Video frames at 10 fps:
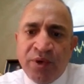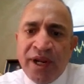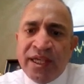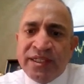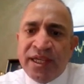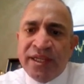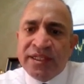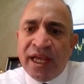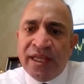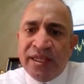When I see
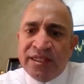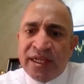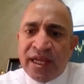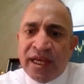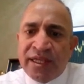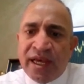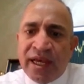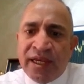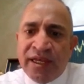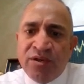this candlestick at
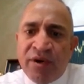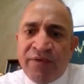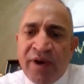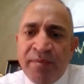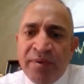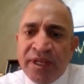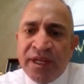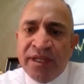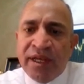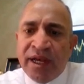the end of
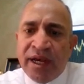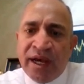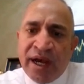uptrend,